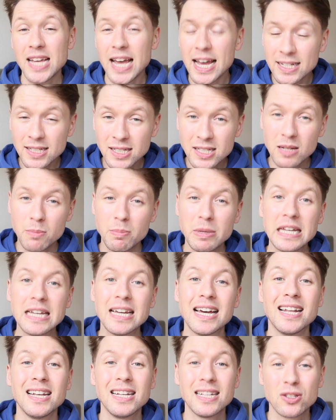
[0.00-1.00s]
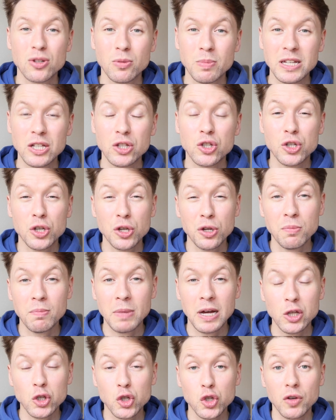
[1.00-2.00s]
tend to be a little bit too
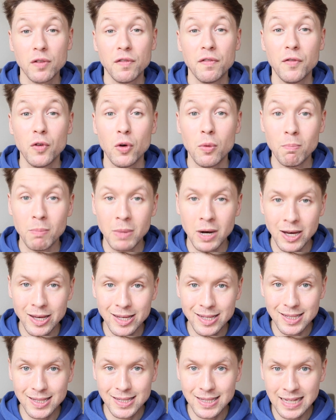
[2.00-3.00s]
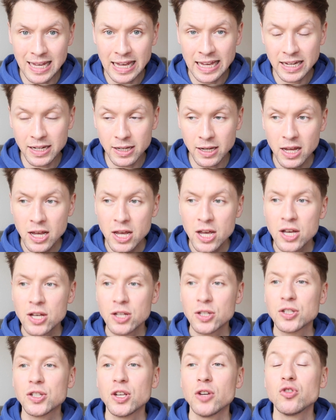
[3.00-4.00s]
much for my skin.
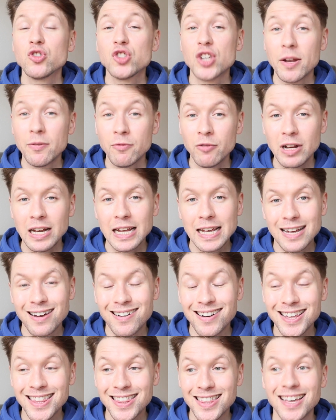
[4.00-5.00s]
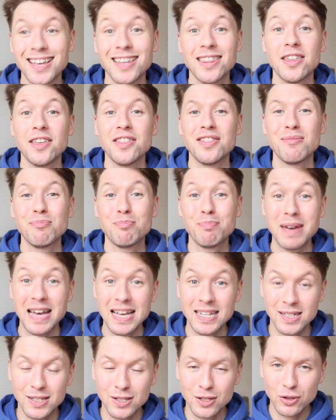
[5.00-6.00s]
So generally I think that the
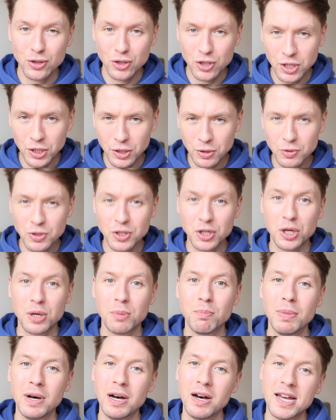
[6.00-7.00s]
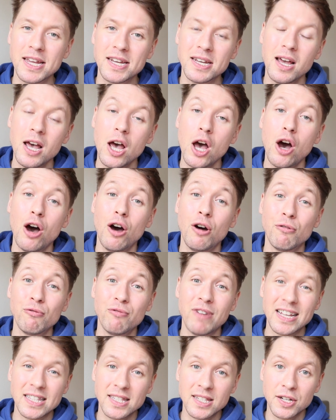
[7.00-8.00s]
best two to combine are
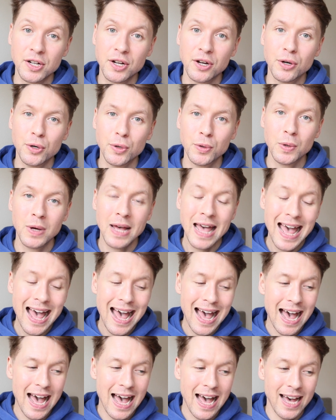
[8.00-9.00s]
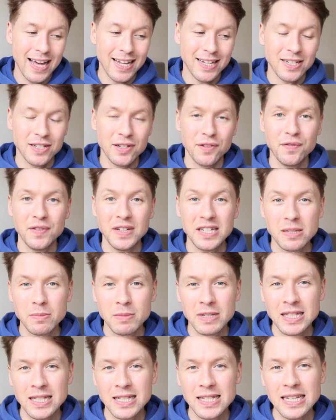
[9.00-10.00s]
retinol and
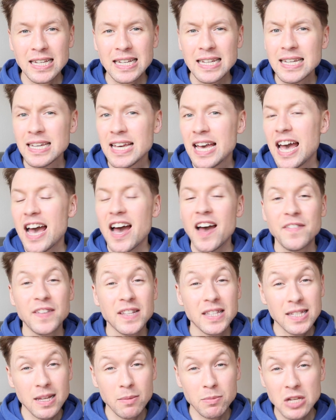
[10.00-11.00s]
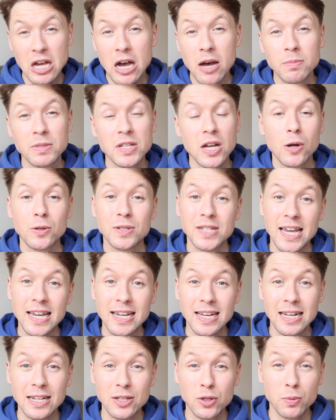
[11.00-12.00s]
vitamin C, and then sometimes I'll
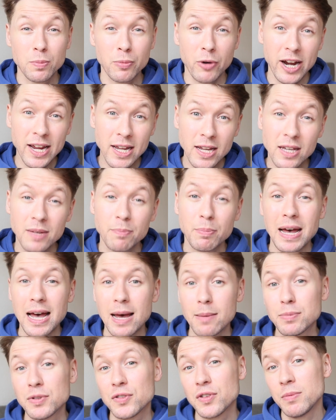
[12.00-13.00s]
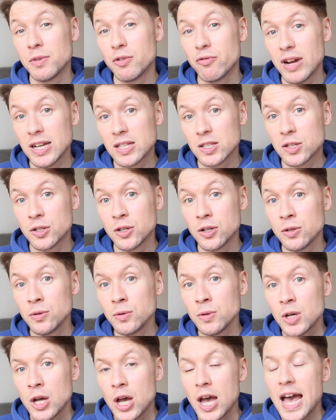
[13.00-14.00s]
take a little break perhaps from the
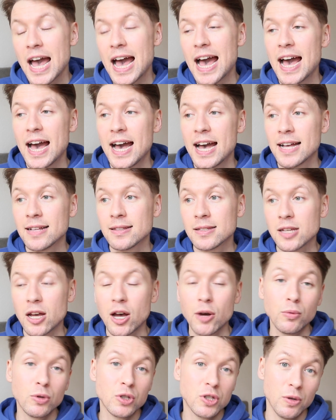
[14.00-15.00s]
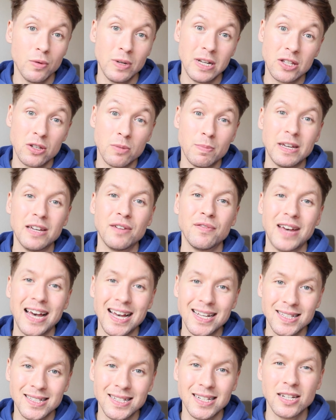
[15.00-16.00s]
retinol and I will do a little bit of
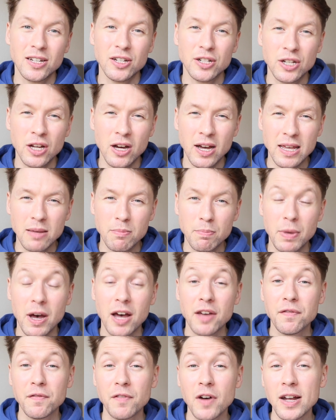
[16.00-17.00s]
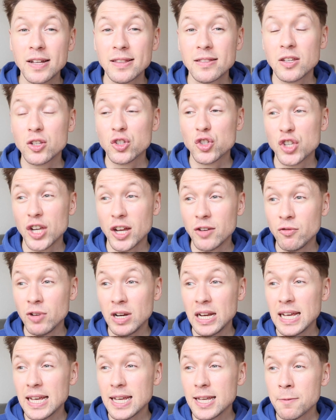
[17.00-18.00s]
acid at night. But I find that
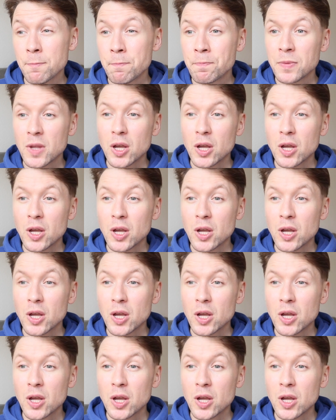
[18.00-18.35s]
generally